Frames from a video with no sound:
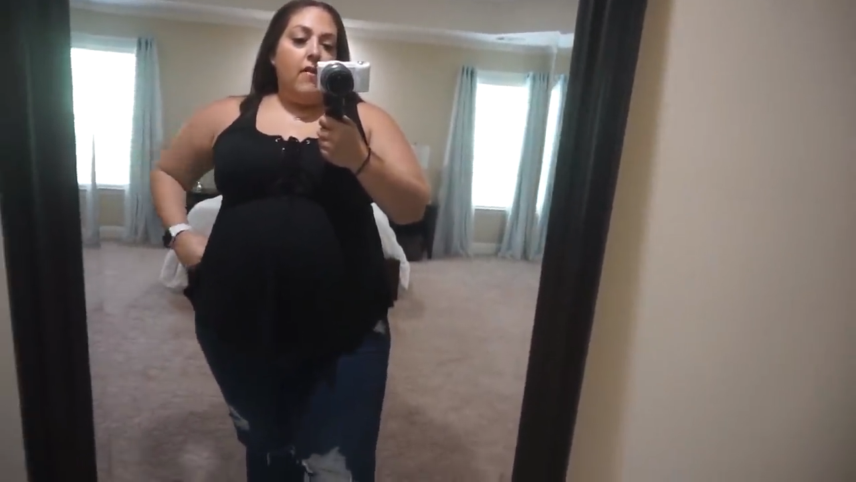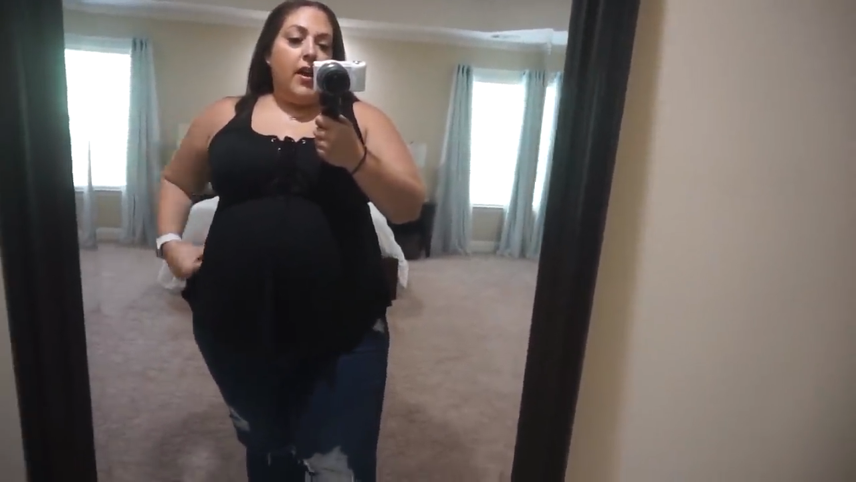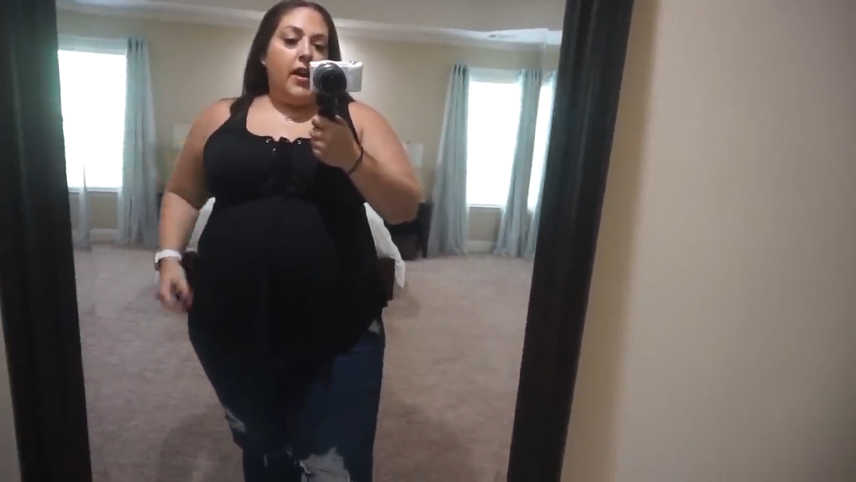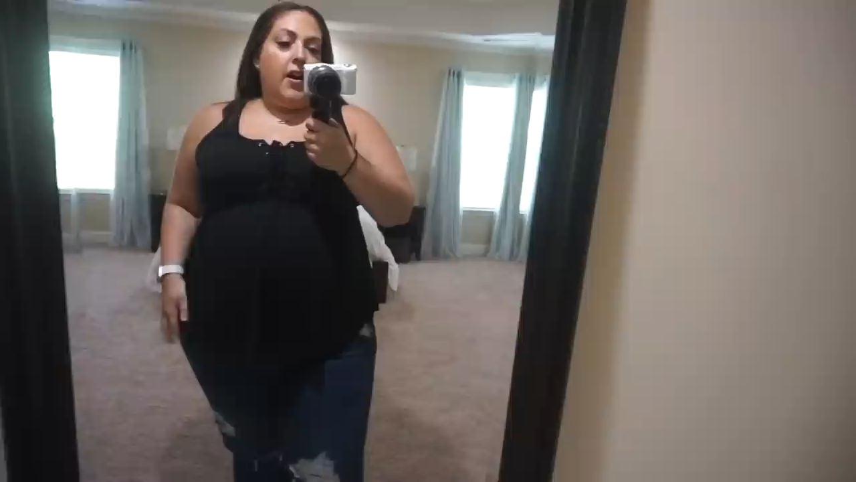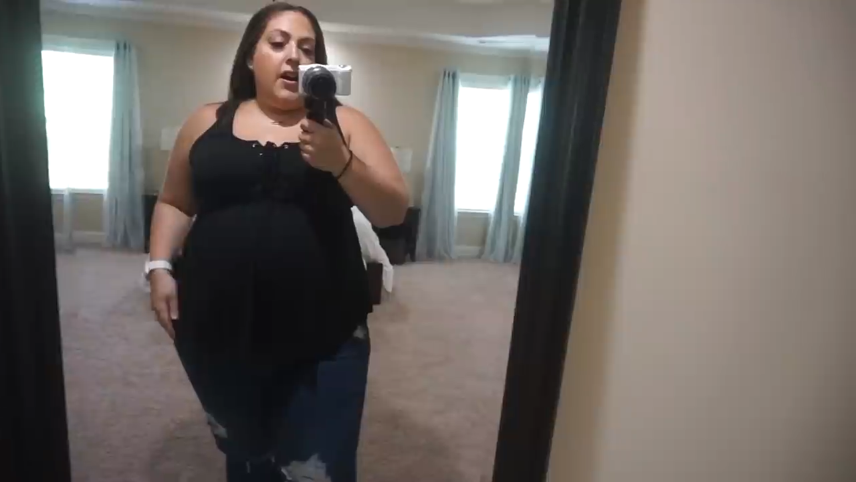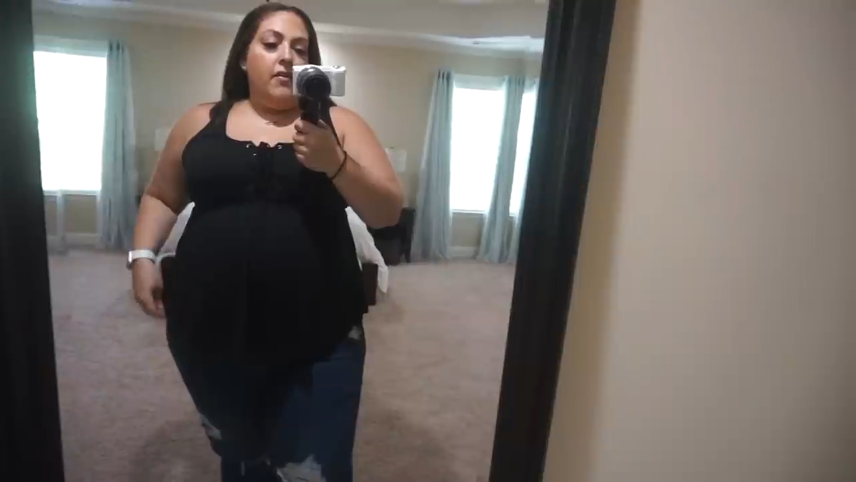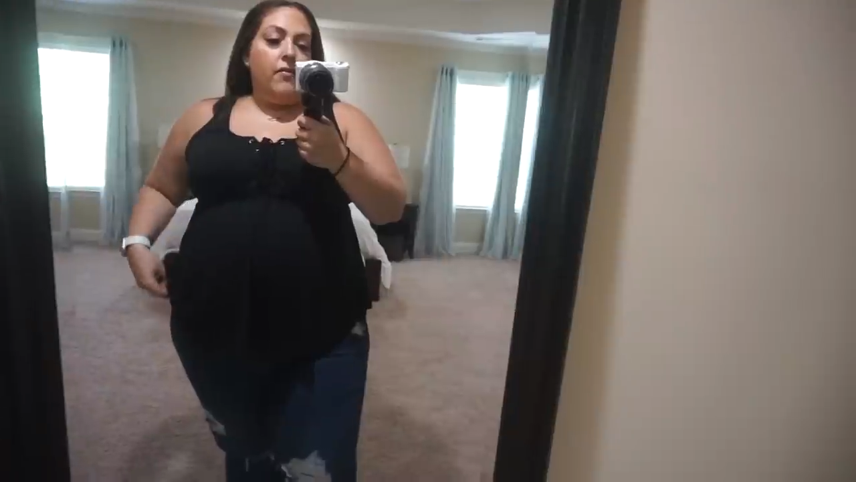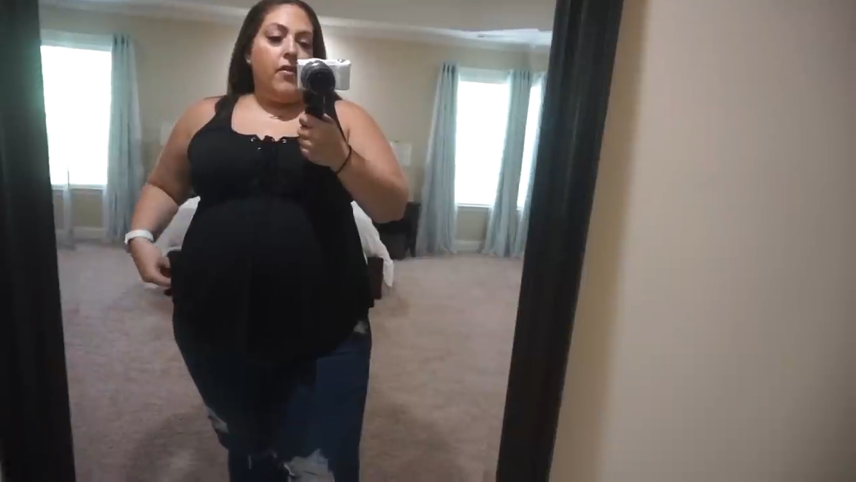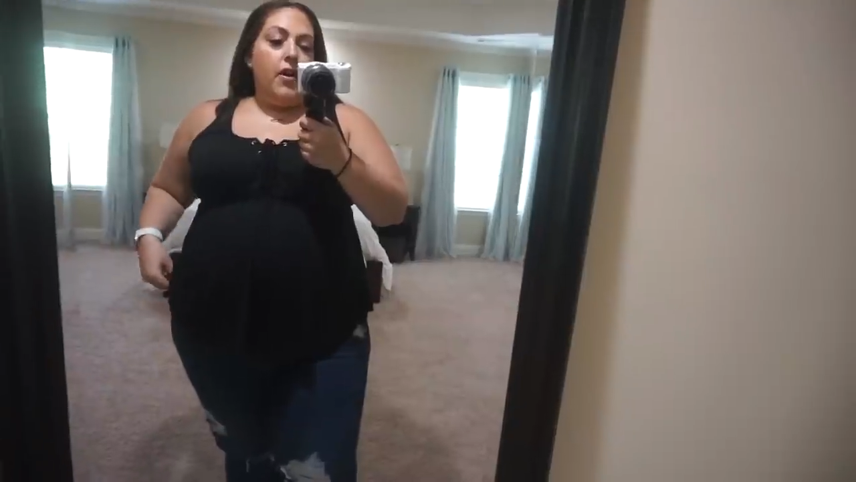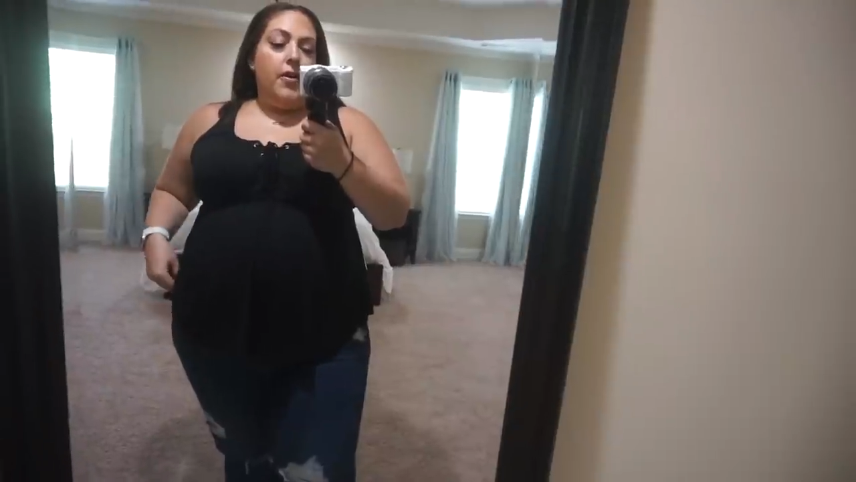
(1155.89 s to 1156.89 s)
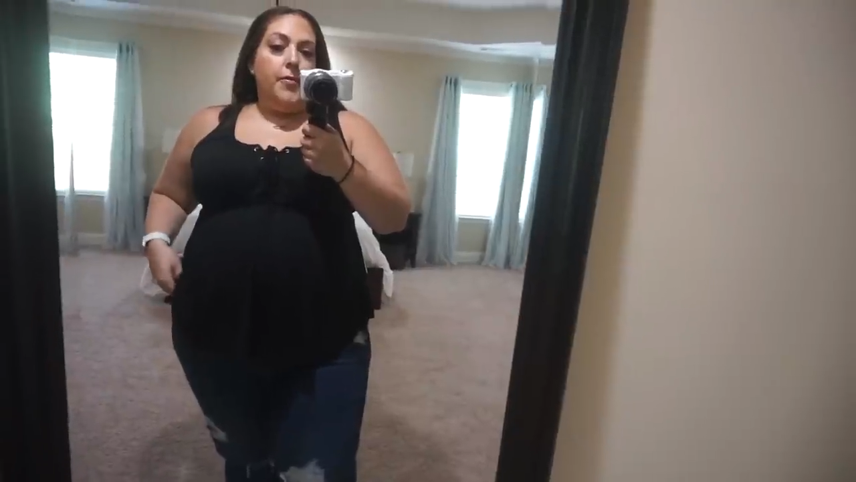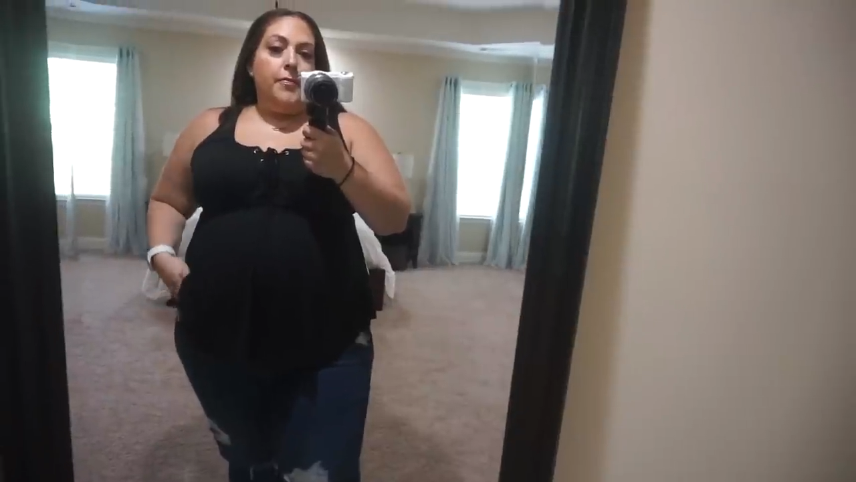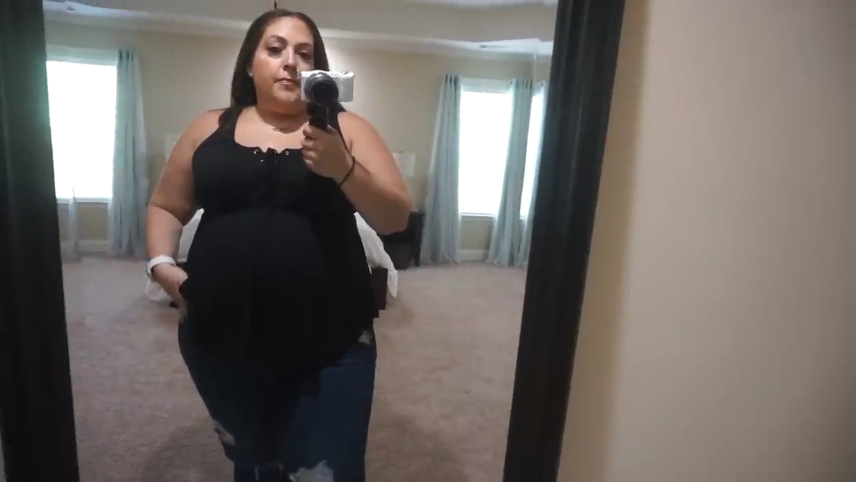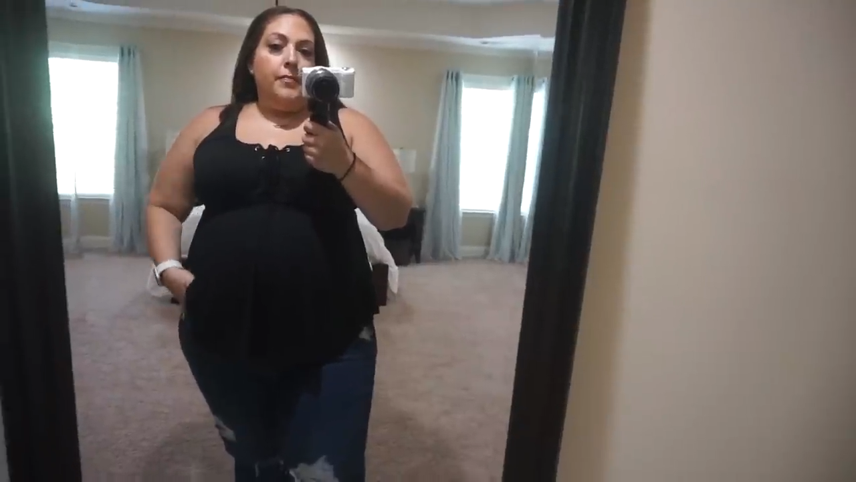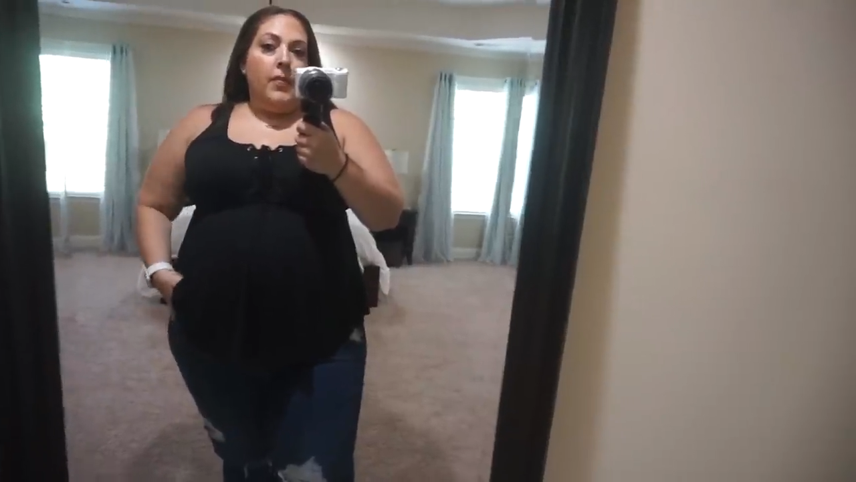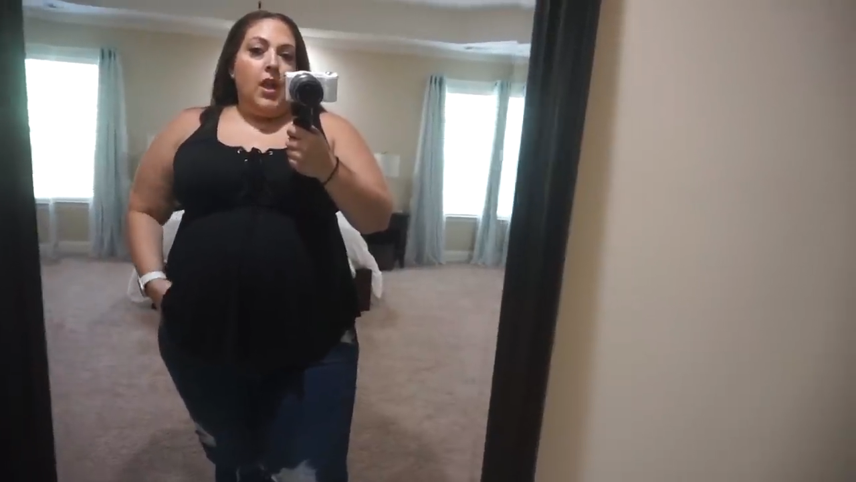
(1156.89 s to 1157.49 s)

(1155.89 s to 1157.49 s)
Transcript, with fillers: I got it from